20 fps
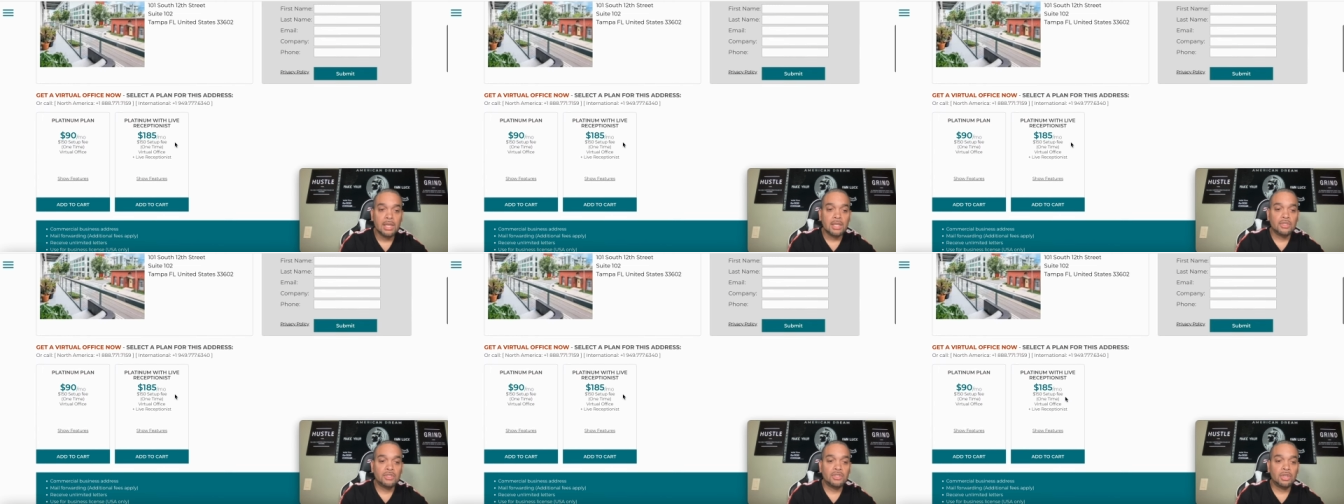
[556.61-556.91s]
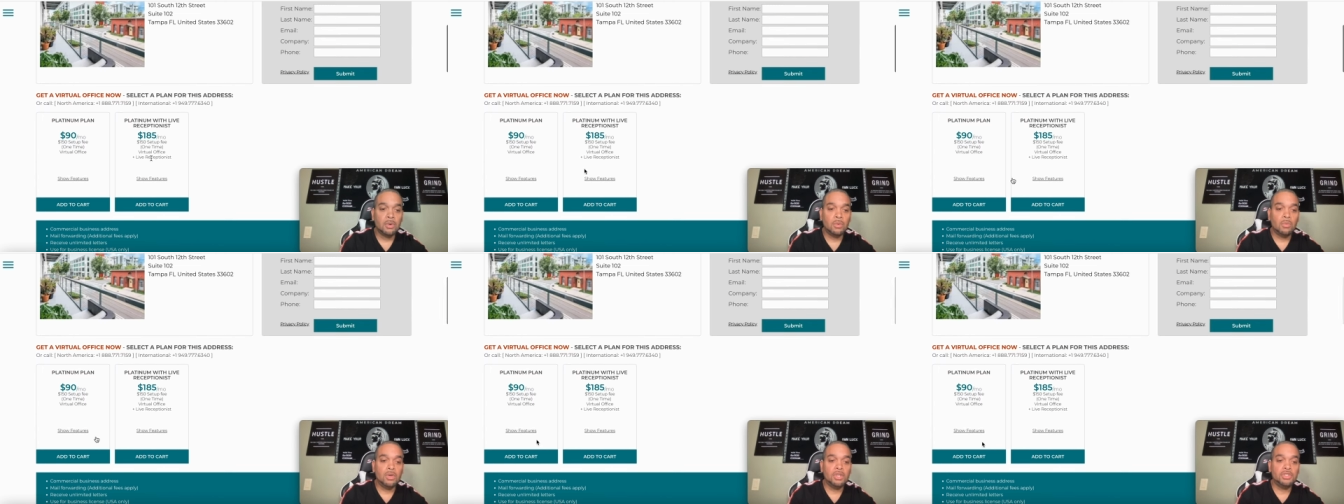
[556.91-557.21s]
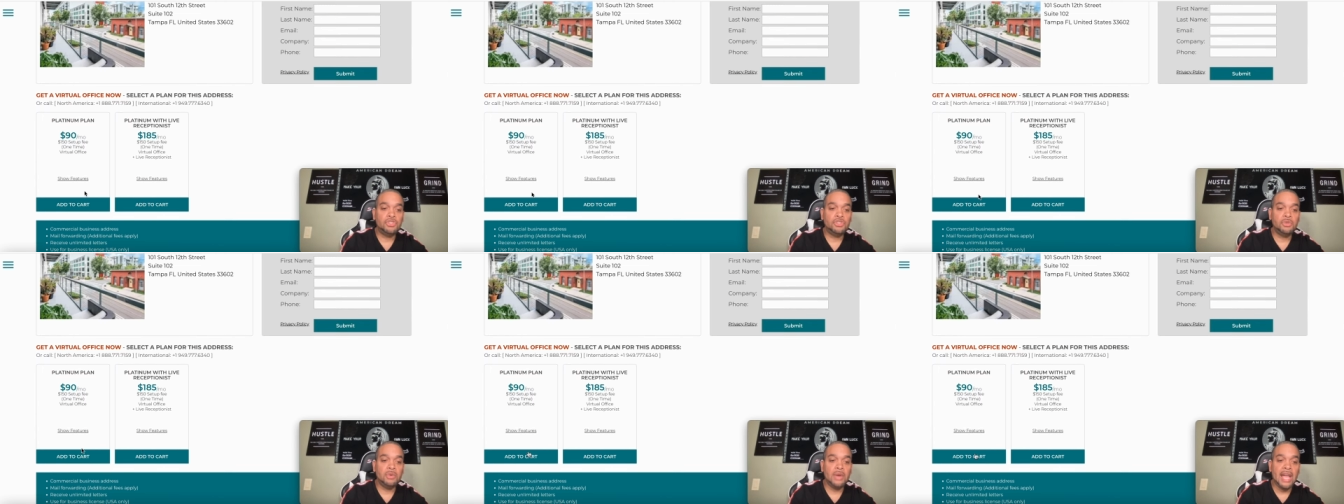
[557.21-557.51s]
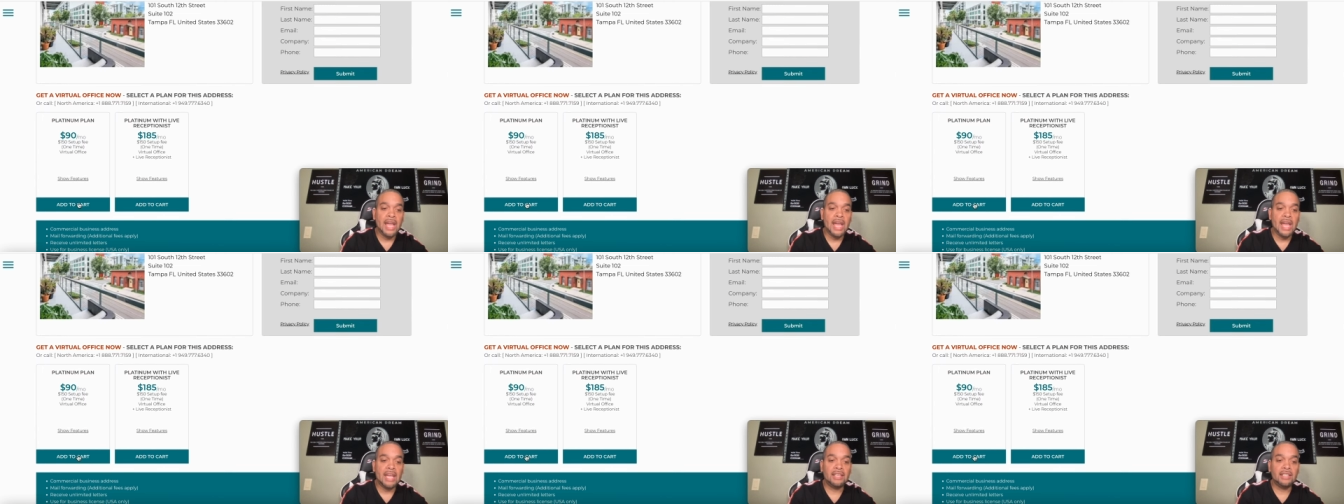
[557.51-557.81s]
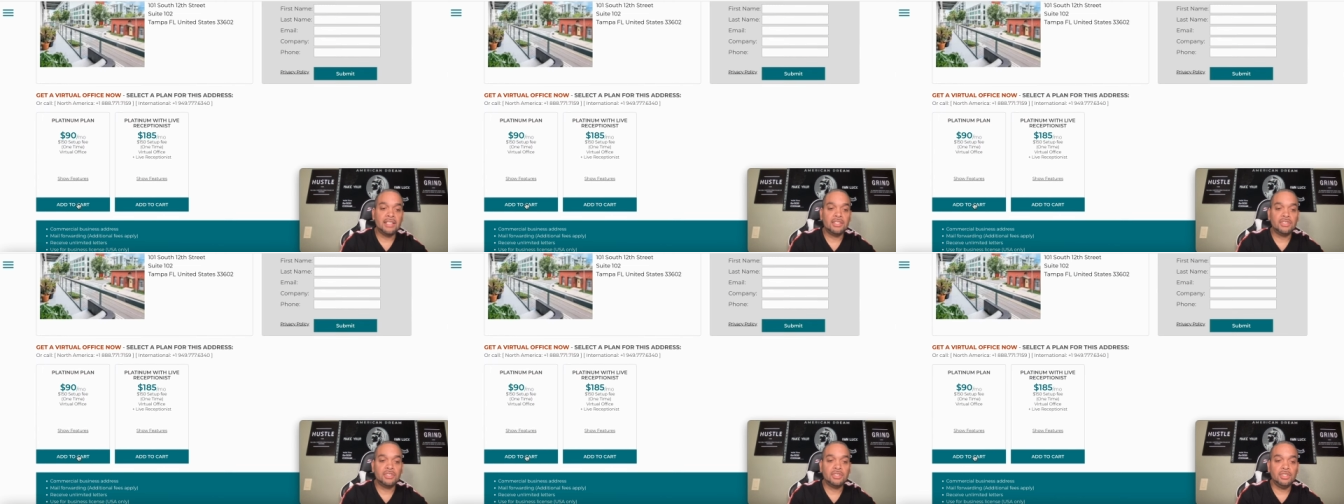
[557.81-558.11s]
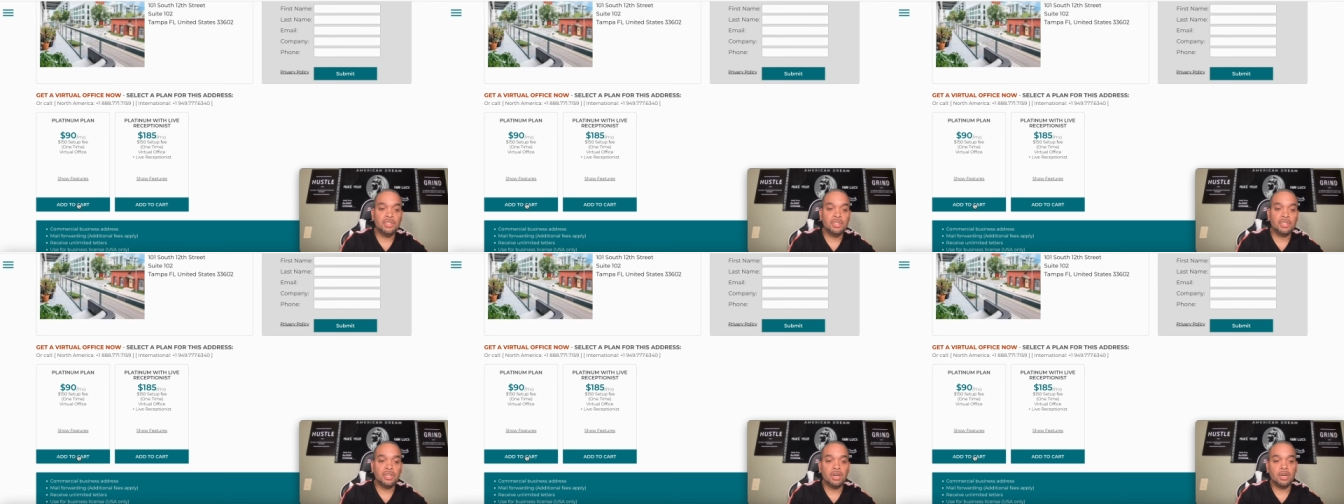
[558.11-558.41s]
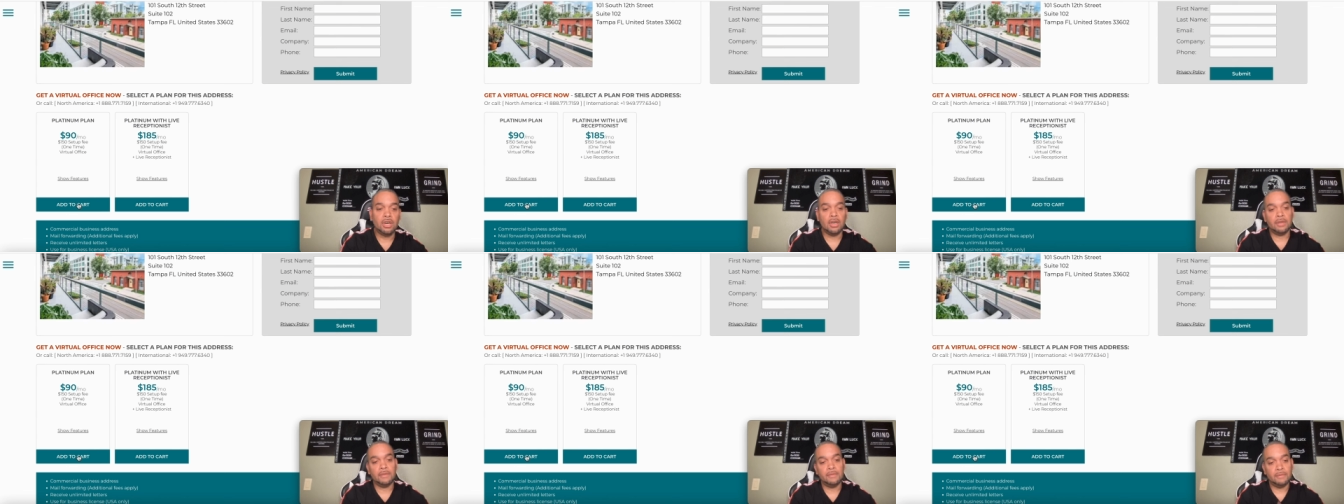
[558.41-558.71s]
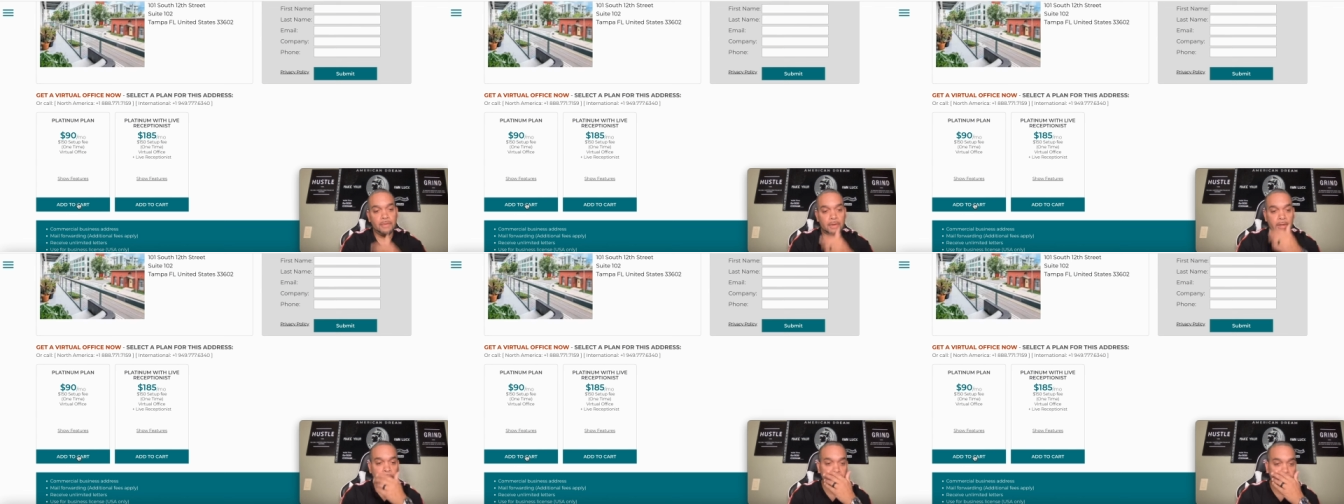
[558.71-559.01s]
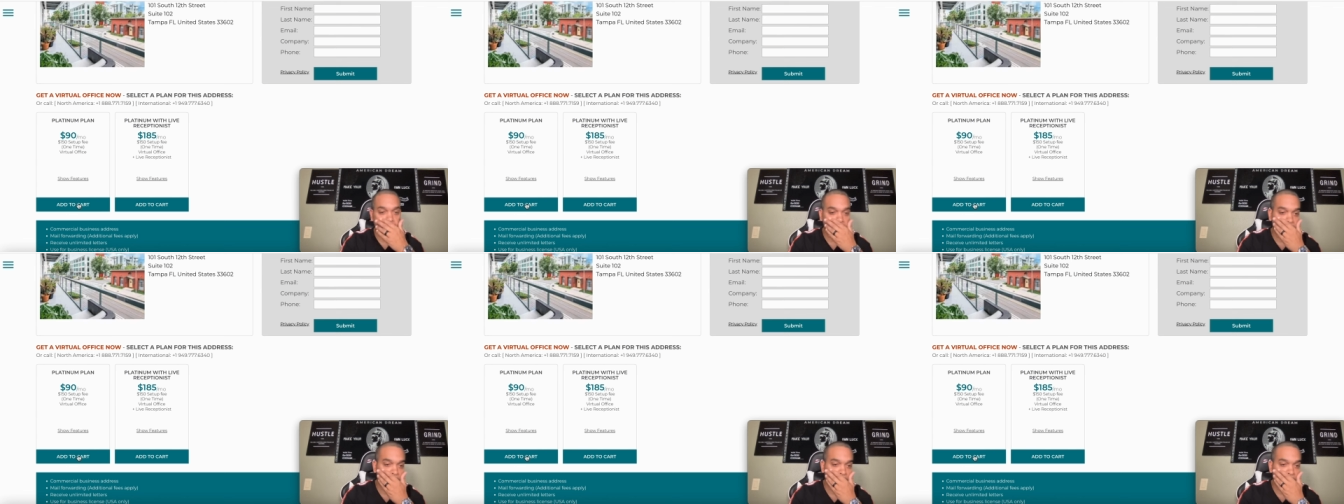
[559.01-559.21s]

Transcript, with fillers: So once you add this to your cart, right?